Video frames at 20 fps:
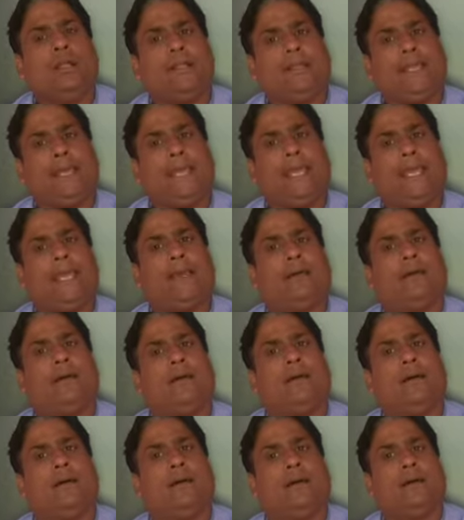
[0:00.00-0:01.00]

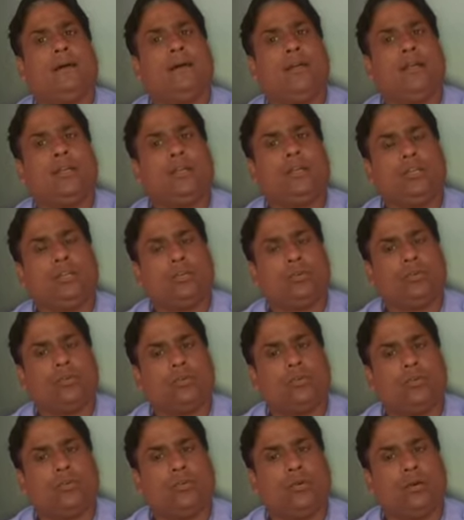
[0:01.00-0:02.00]
They
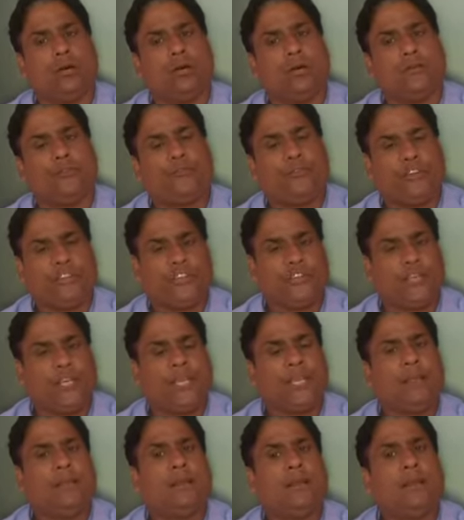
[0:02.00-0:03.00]
do
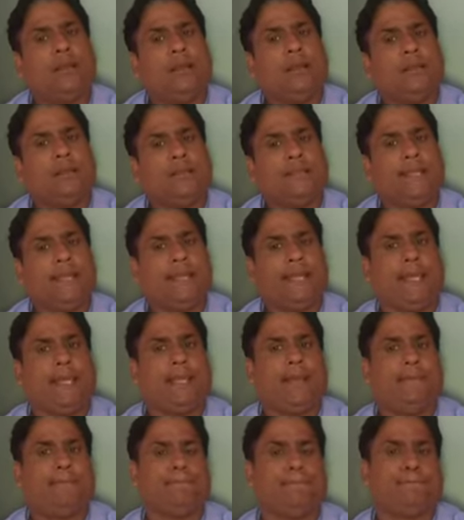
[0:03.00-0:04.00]
fishing.
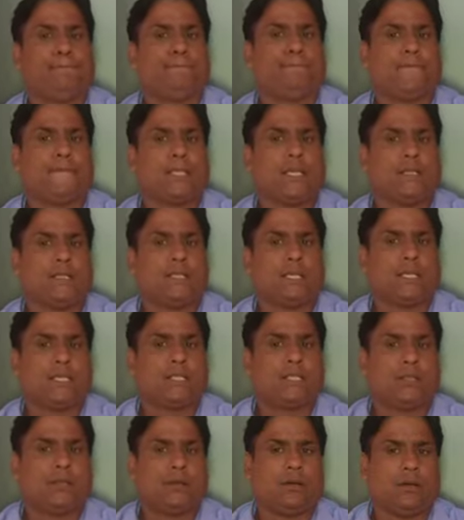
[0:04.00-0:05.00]
They
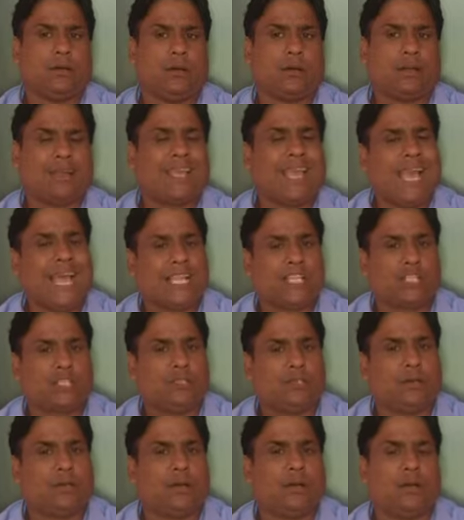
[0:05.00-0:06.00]
just
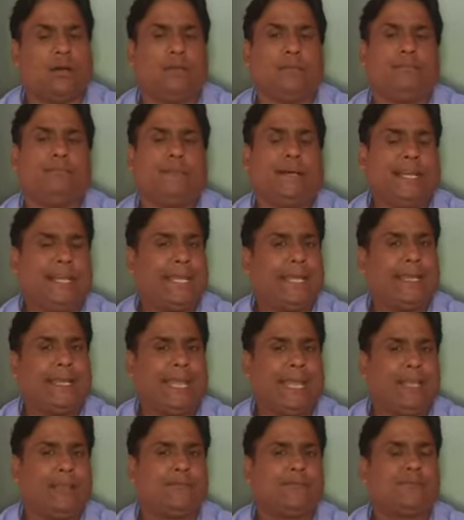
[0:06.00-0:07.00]
catch the marine
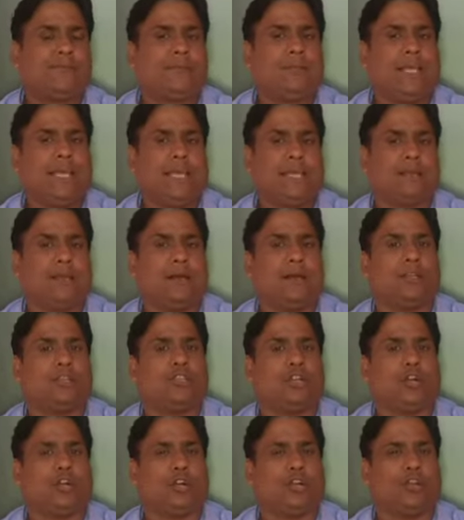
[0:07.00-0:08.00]
life like
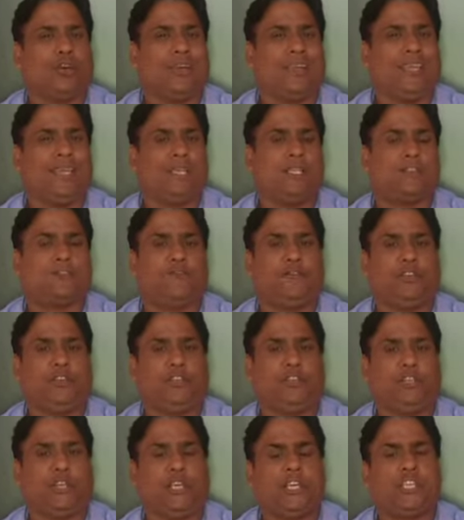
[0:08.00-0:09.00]
tortoise,
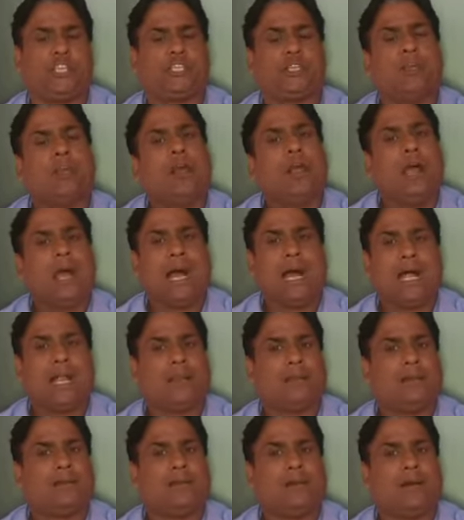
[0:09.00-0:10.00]
fishes,
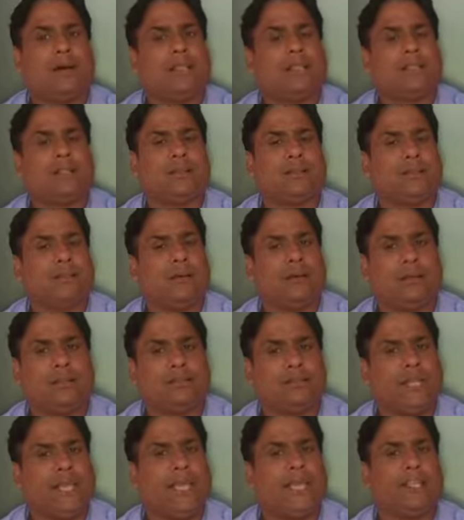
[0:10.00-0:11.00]
and other
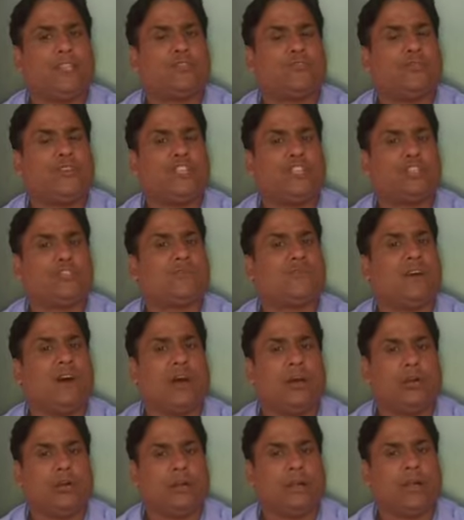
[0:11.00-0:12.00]
things which is
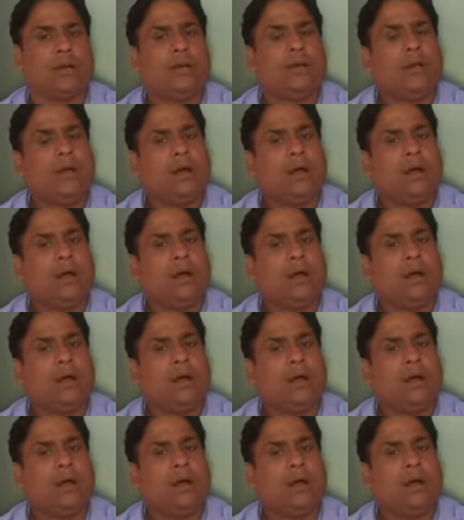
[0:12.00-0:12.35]
found